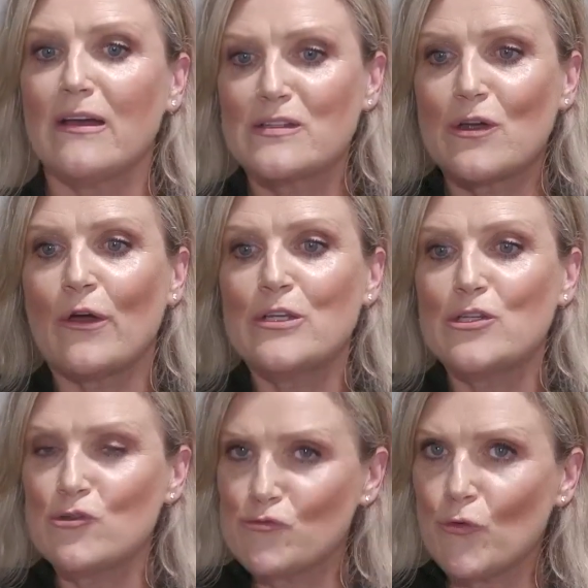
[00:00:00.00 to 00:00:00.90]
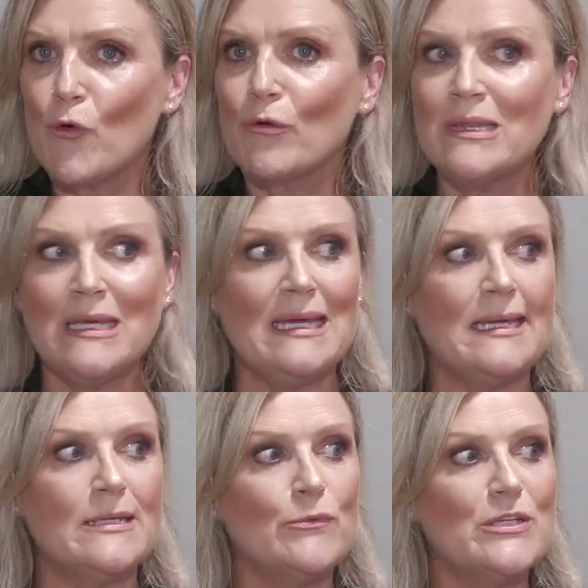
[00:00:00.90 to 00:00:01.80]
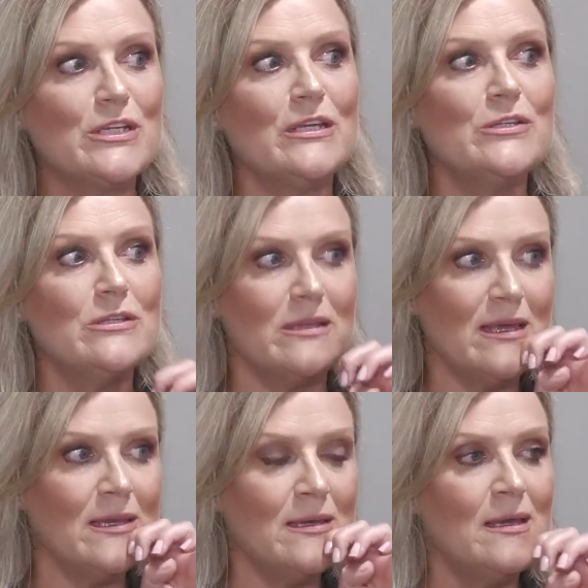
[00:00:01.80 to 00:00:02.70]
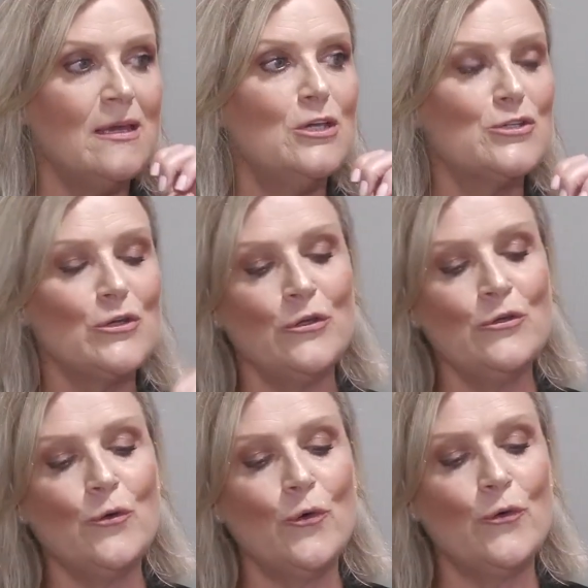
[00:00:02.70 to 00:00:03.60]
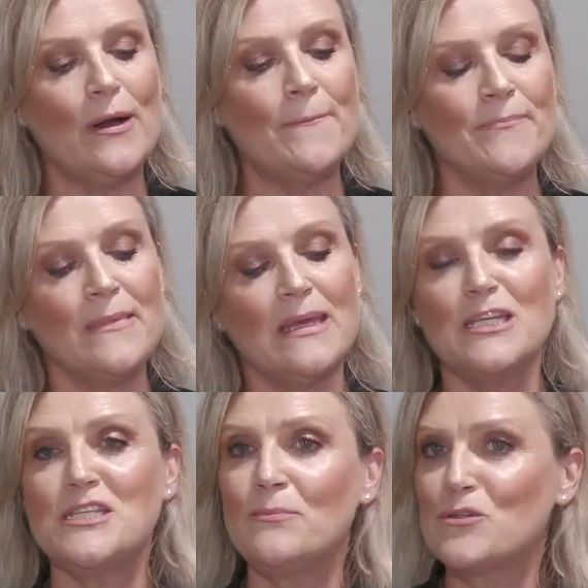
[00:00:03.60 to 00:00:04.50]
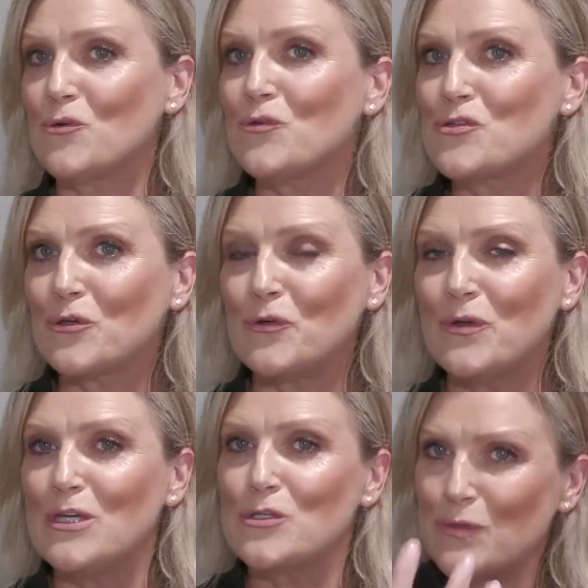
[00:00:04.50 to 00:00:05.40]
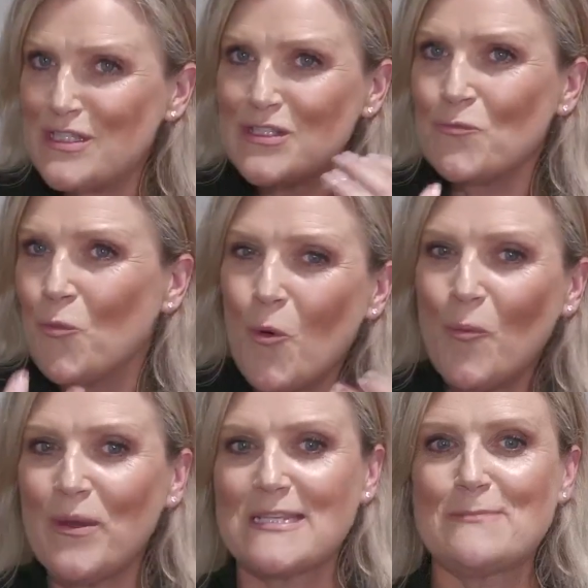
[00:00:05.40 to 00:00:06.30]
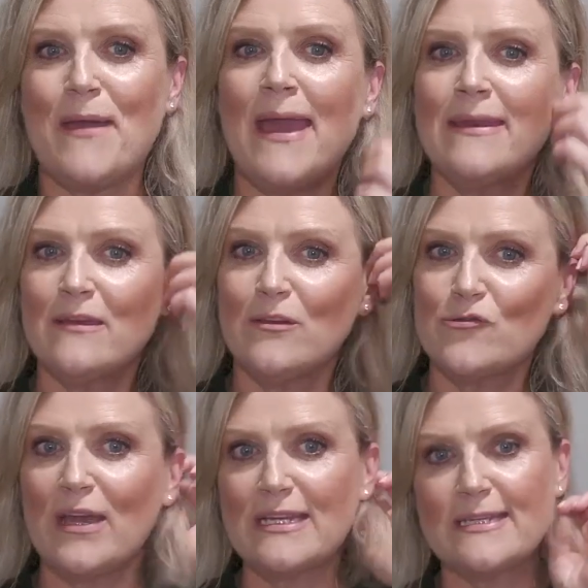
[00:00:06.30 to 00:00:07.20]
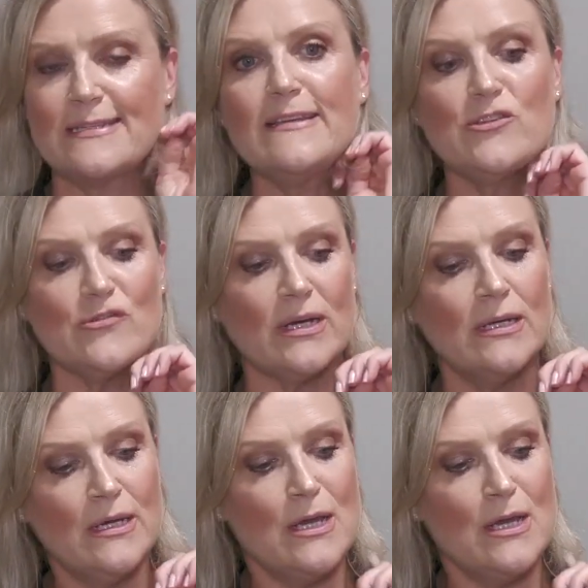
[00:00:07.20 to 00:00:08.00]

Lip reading: It's going to draw in the heat, which can then turn your timber door to twist and warp, expand and contract, etc.